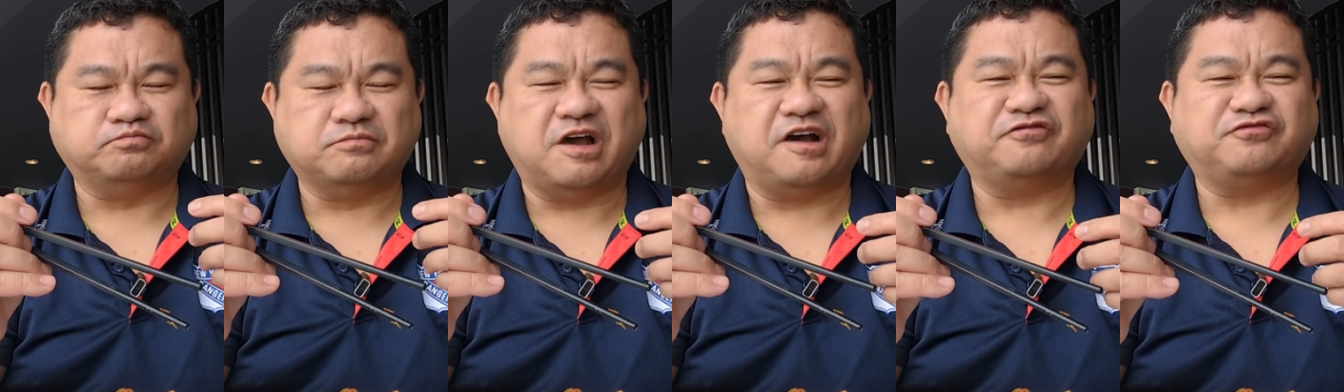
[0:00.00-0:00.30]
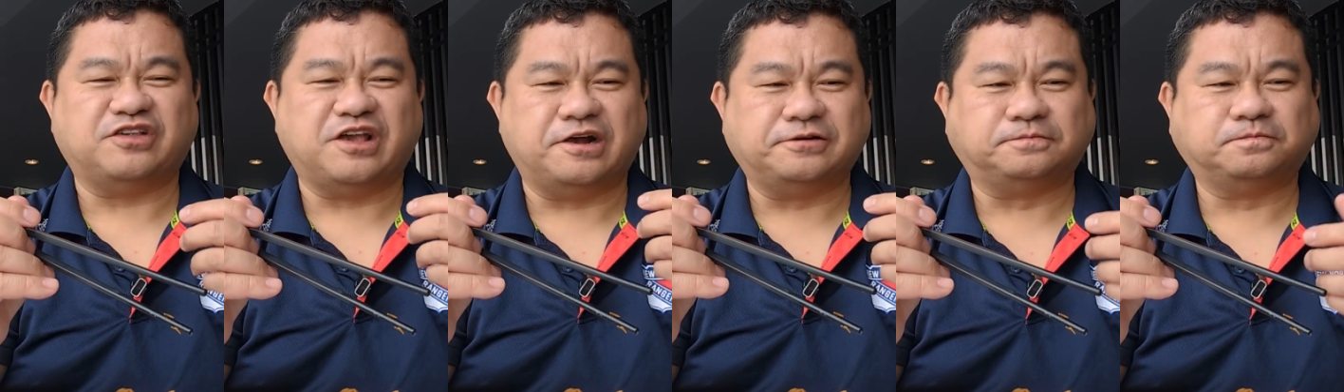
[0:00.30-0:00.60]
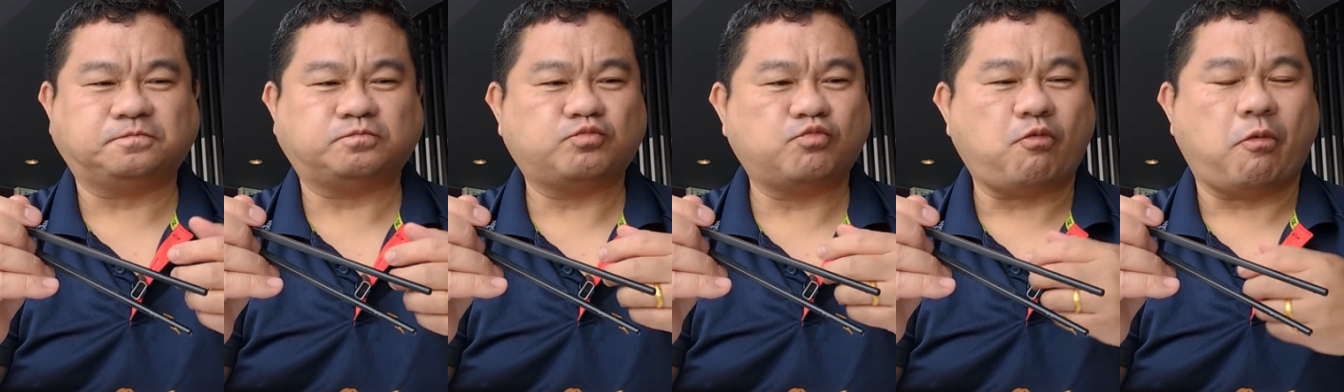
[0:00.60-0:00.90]
mouth now.
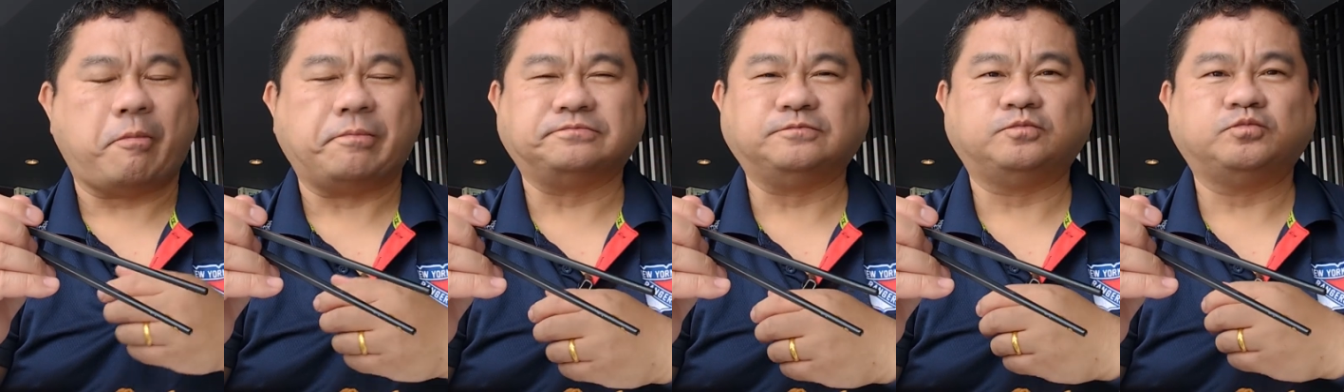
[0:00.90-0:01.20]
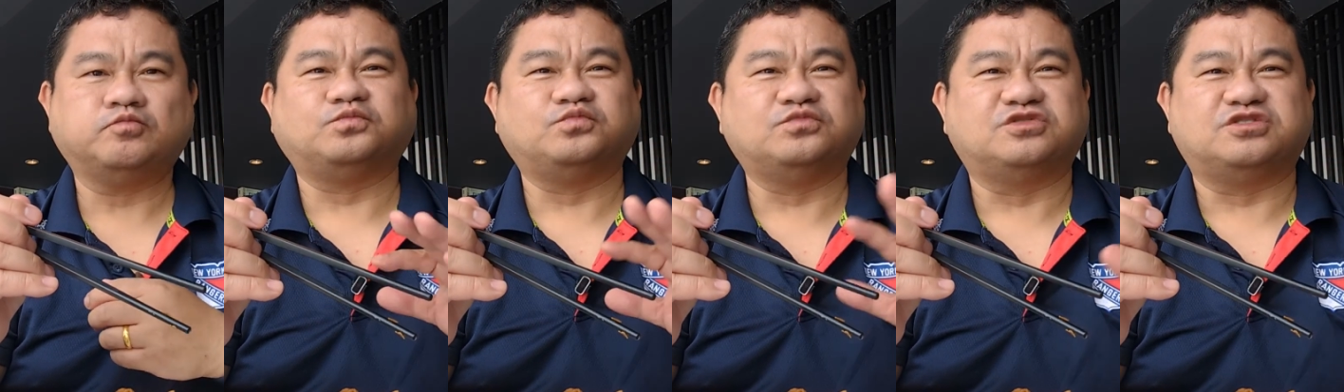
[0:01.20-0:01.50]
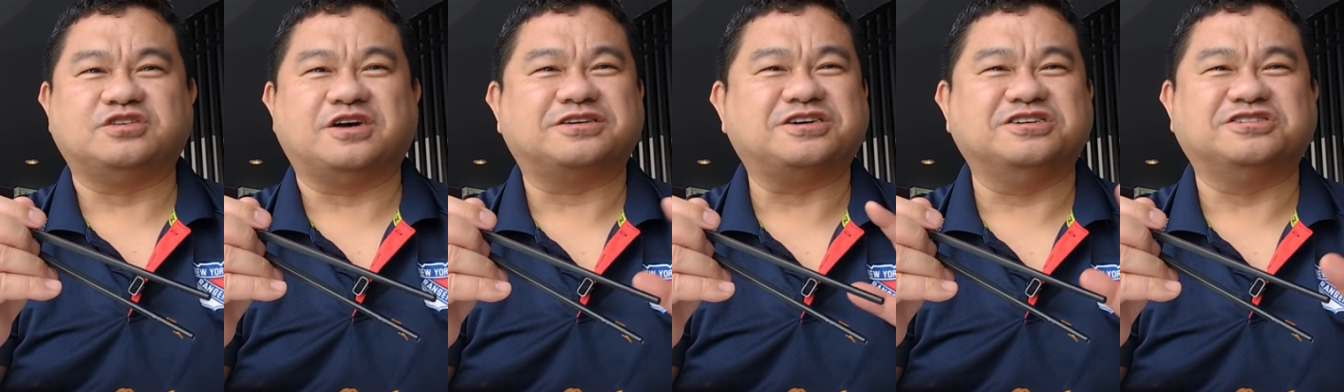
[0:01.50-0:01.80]

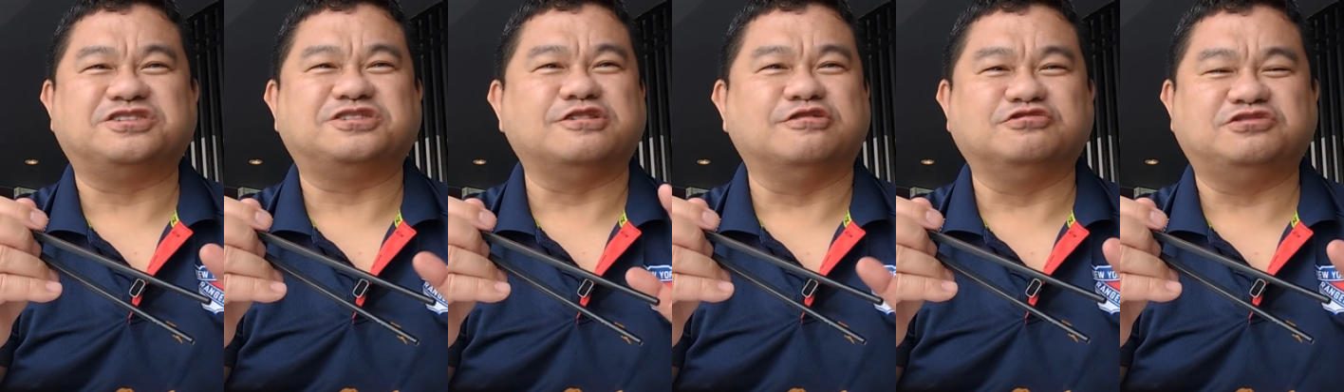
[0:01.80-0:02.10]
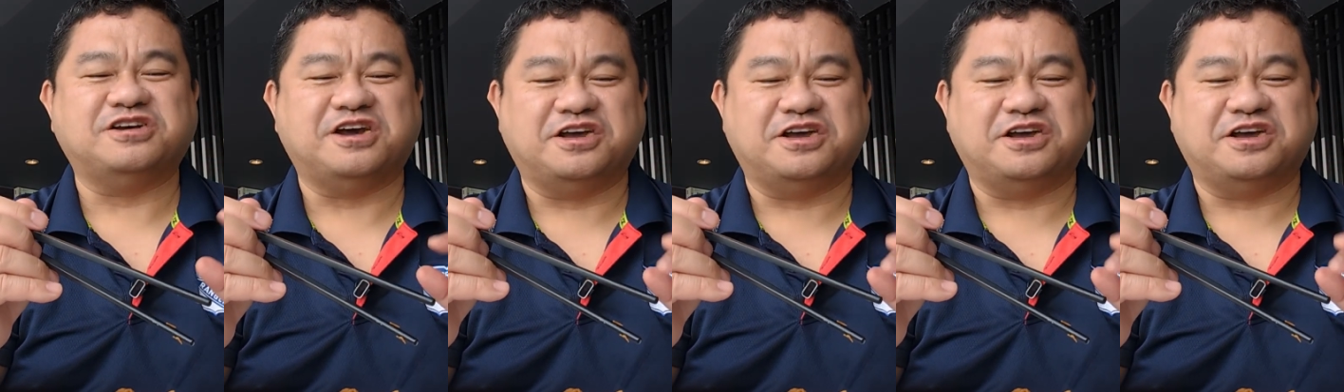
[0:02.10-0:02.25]
Duck is so